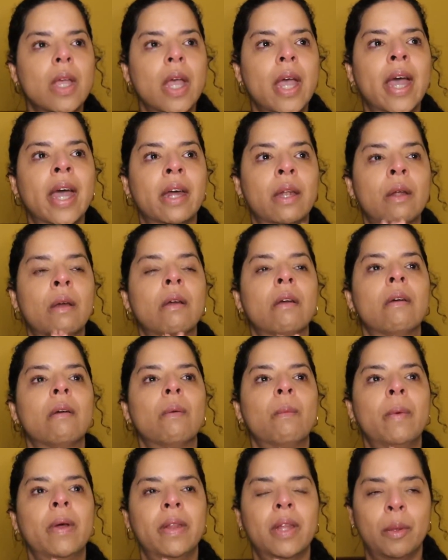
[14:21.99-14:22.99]
And
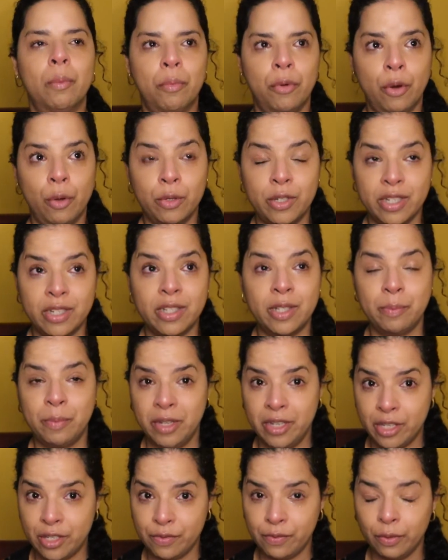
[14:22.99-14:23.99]
when they protest
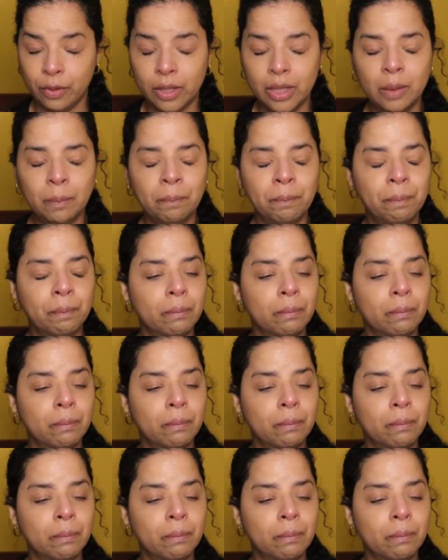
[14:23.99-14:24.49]
peacefully,